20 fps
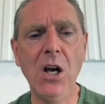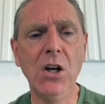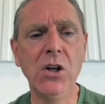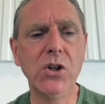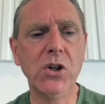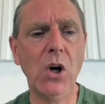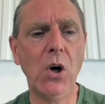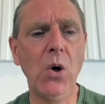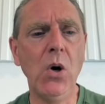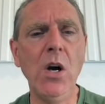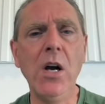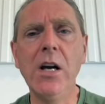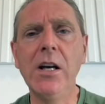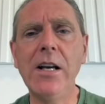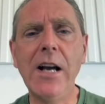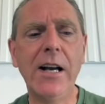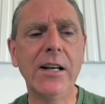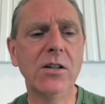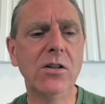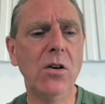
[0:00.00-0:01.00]
So,
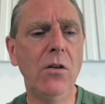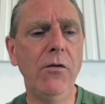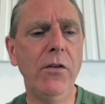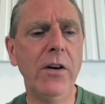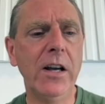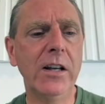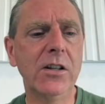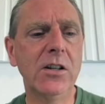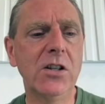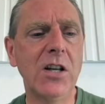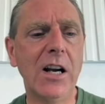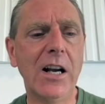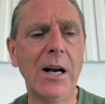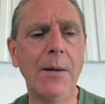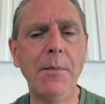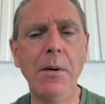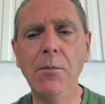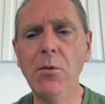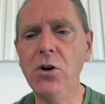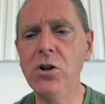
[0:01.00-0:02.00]
guys, don't forget to check out
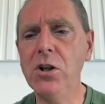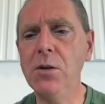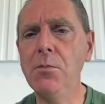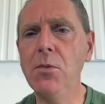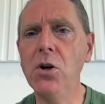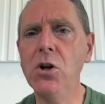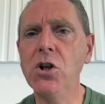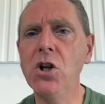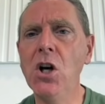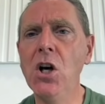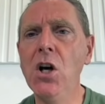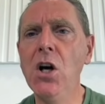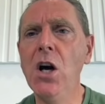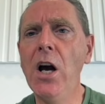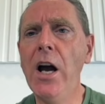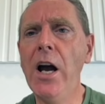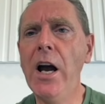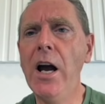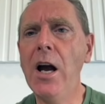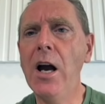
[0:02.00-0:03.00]
my merch. You
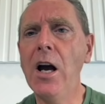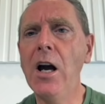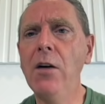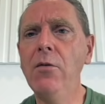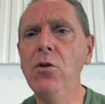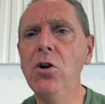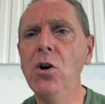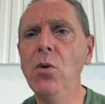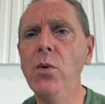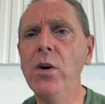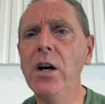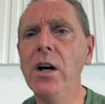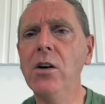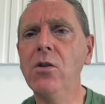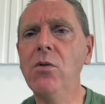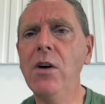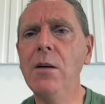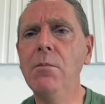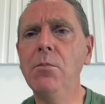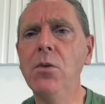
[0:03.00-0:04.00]
know, we got
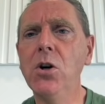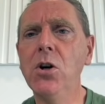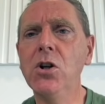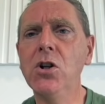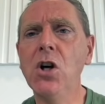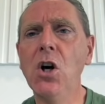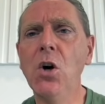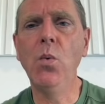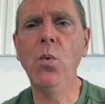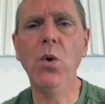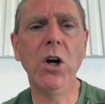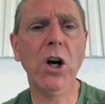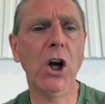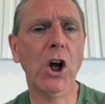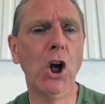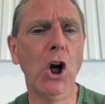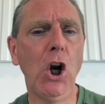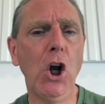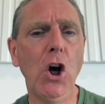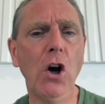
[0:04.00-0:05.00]
great merch.
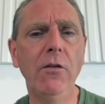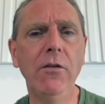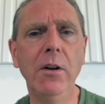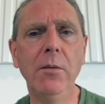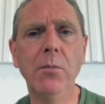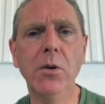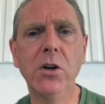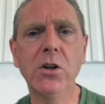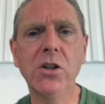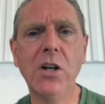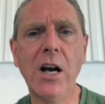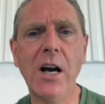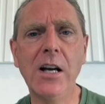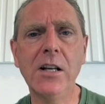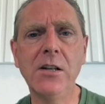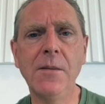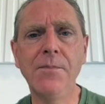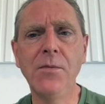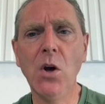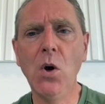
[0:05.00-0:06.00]
got lovely merch,
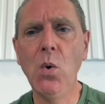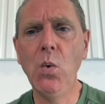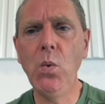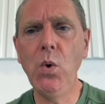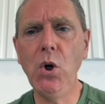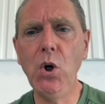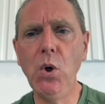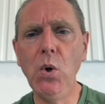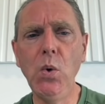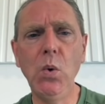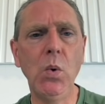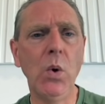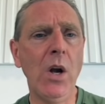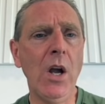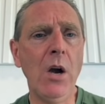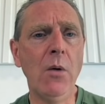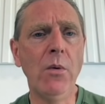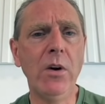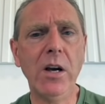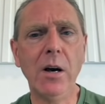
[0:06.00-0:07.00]
guys. Woo!
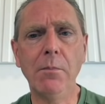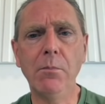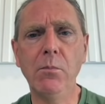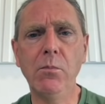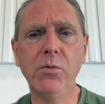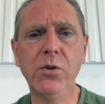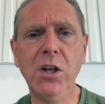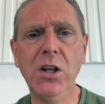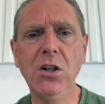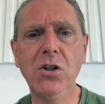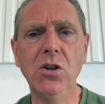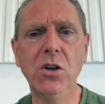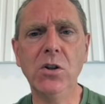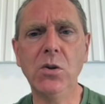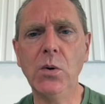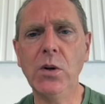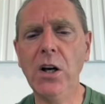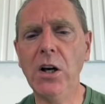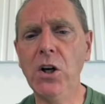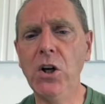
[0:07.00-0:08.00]
We got t-shirts,
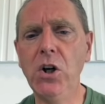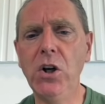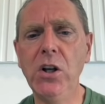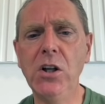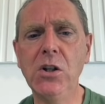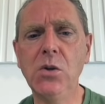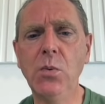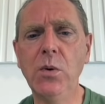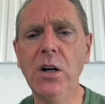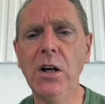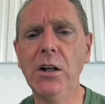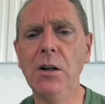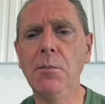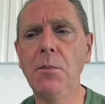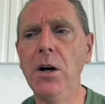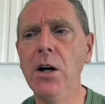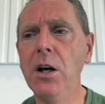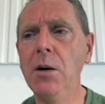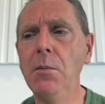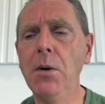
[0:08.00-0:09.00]
we got hoodies, we got the
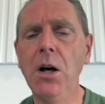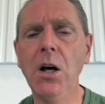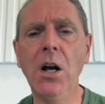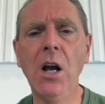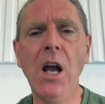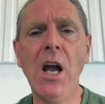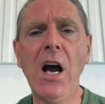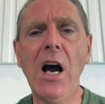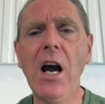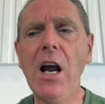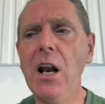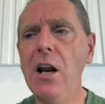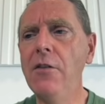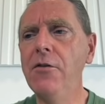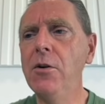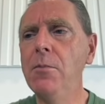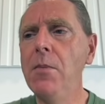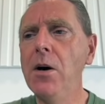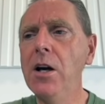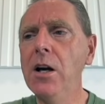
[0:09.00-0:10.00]
Muggy Mug. I love
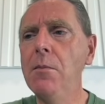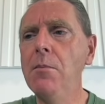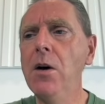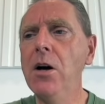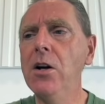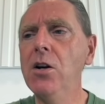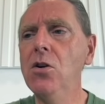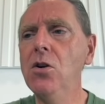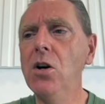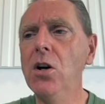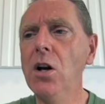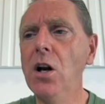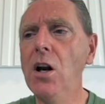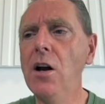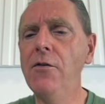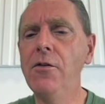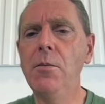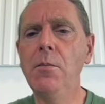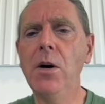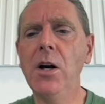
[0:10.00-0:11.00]
the Muggy Mug. You're going to
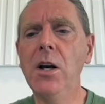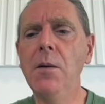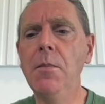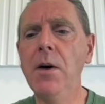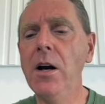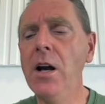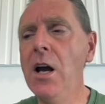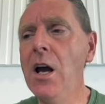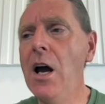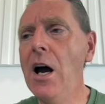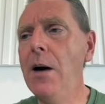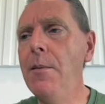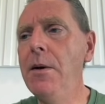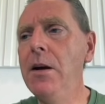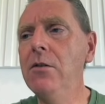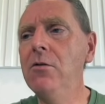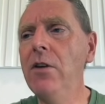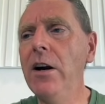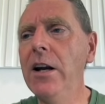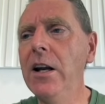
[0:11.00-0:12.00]
love the Muggy Mug. I
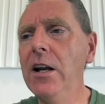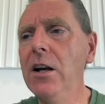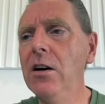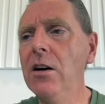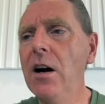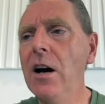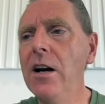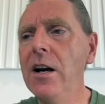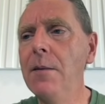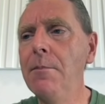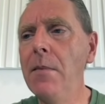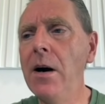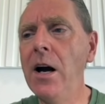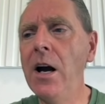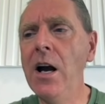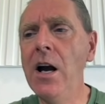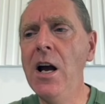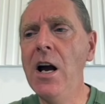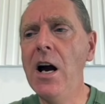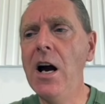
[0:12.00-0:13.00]
mean, right here, I got
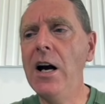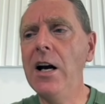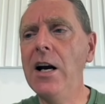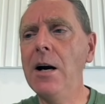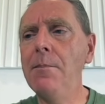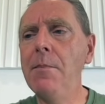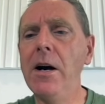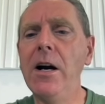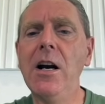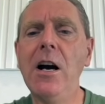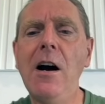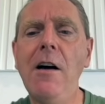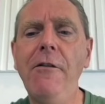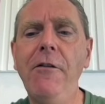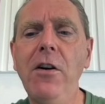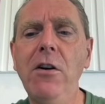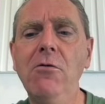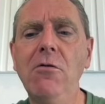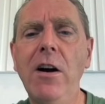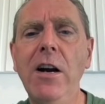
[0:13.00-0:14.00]
my
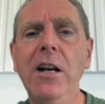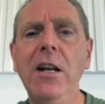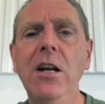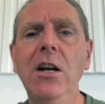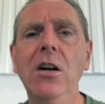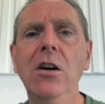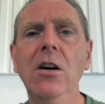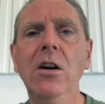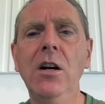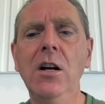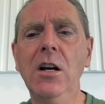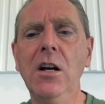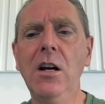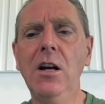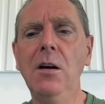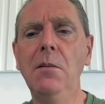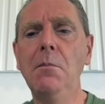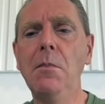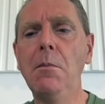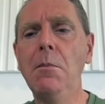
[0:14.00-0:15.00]
coffee right here
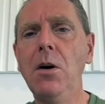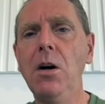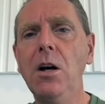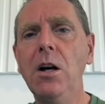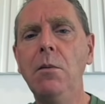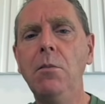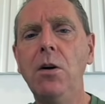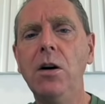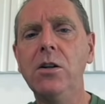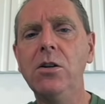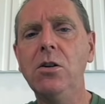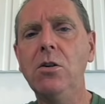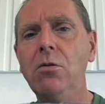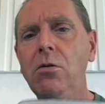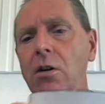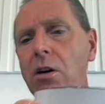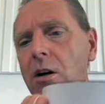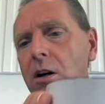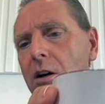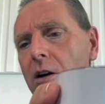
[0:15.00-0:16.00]
in my Muggy Mug.
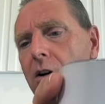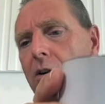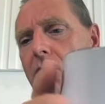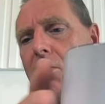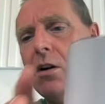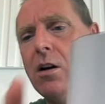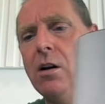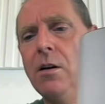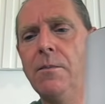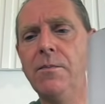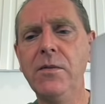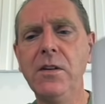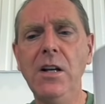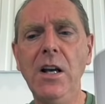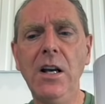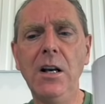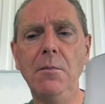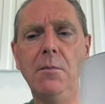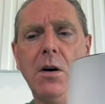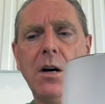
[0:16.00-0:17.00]
So, you know,
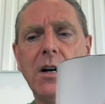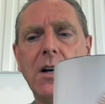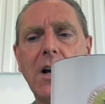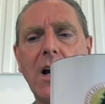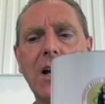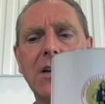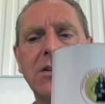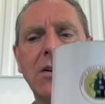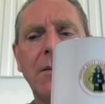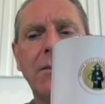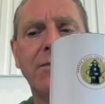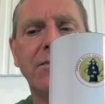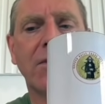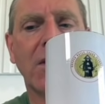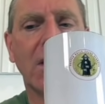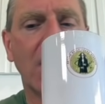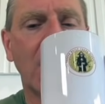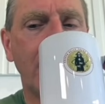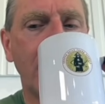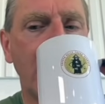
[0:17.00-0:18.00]
get a mug, guys.
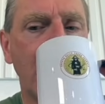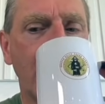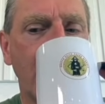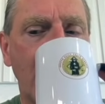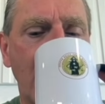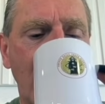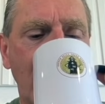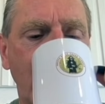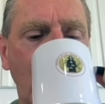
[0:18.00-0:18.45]
Let me get my coffee.